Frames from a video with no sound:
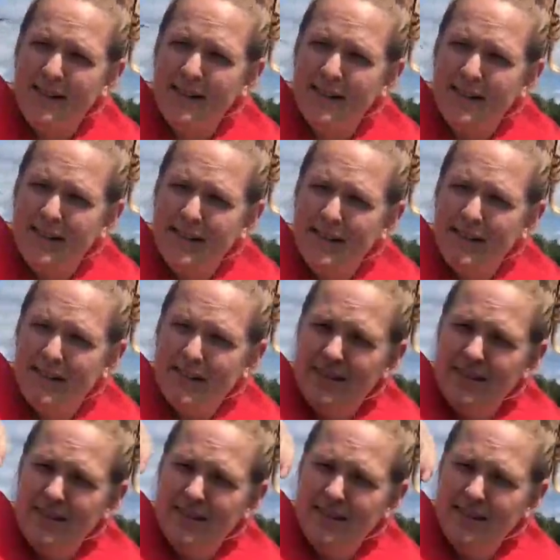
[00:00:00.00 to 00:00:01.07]

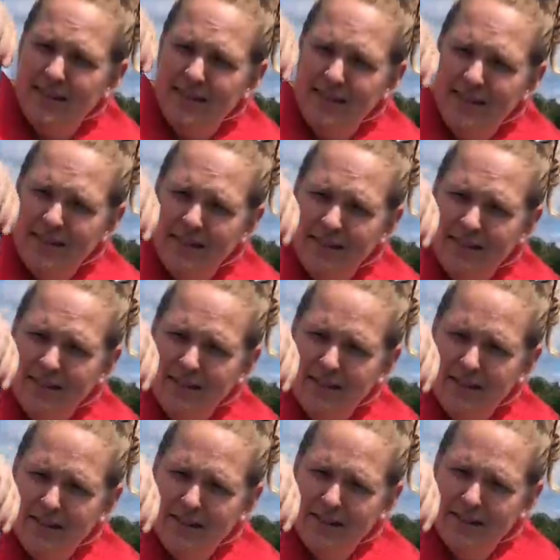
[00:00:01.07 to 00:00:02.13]

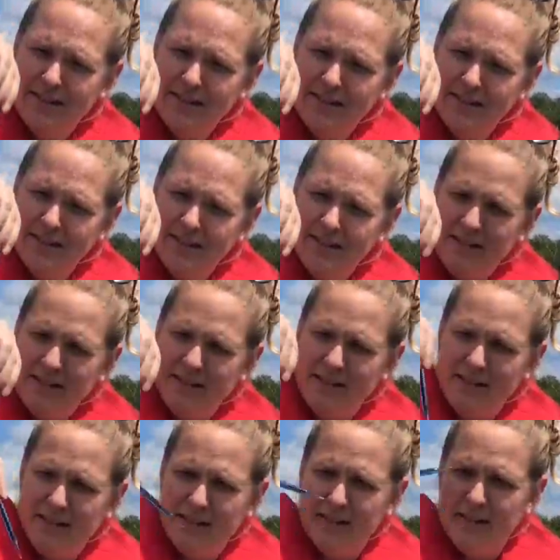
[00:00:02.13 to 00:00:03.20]

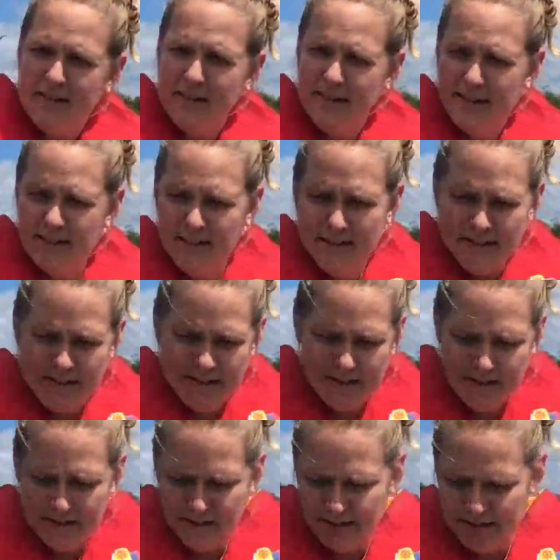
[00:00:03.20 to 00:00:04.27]

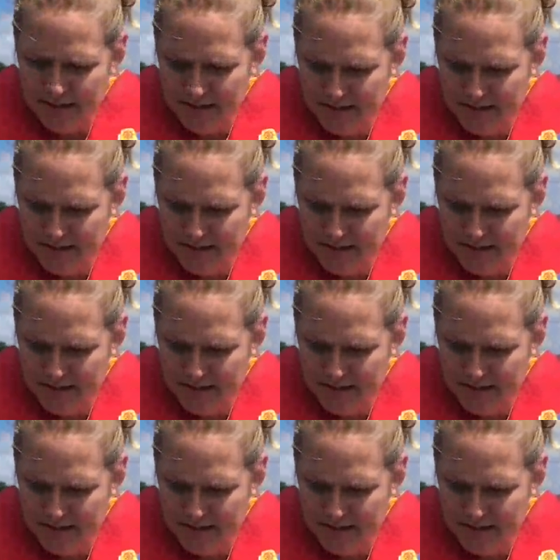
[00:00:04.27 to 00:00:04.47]
No one is speaking in this clip.